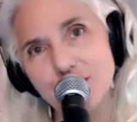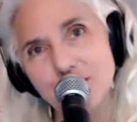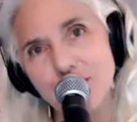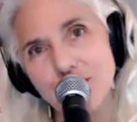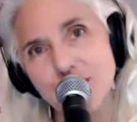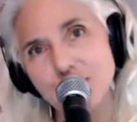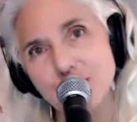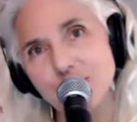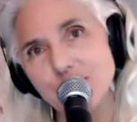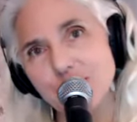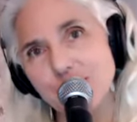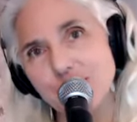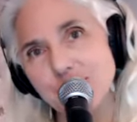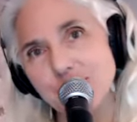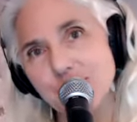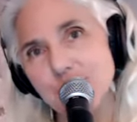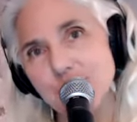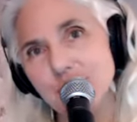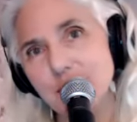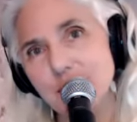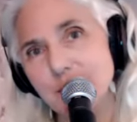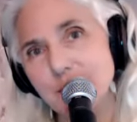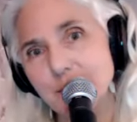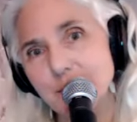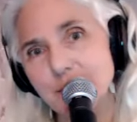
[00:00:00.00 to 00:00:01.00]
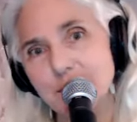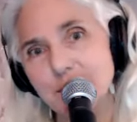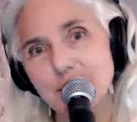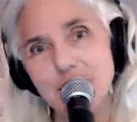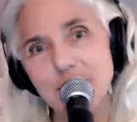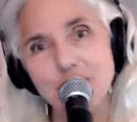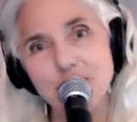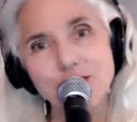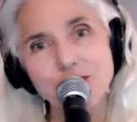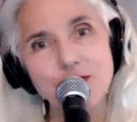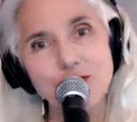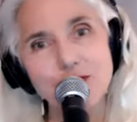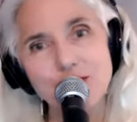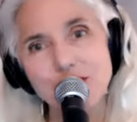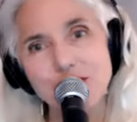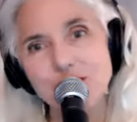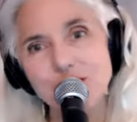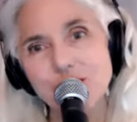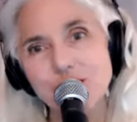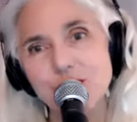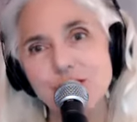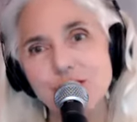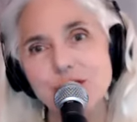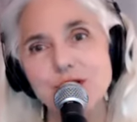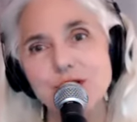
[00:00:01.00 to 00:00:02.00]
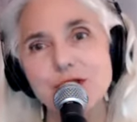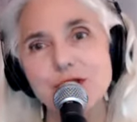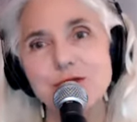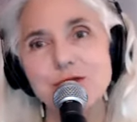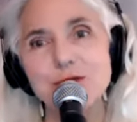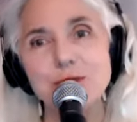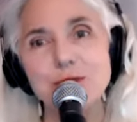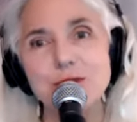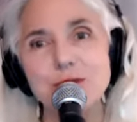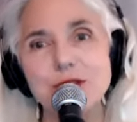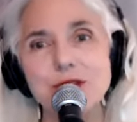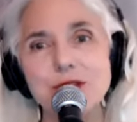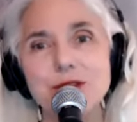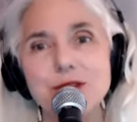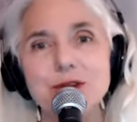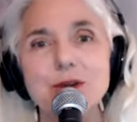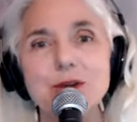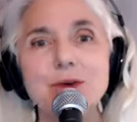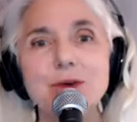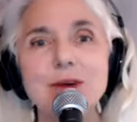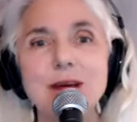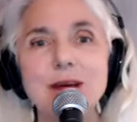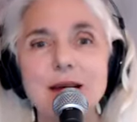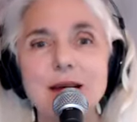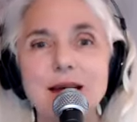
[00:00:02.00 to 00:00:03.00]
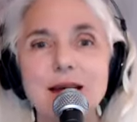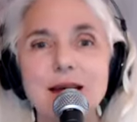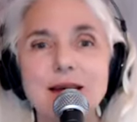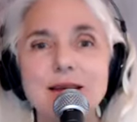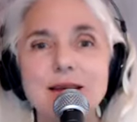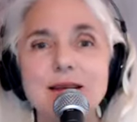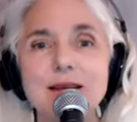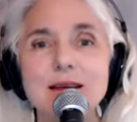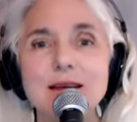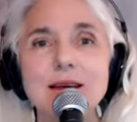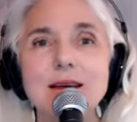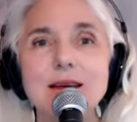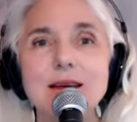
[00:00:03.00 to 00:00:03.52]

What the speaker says: and using up natural resources for material gain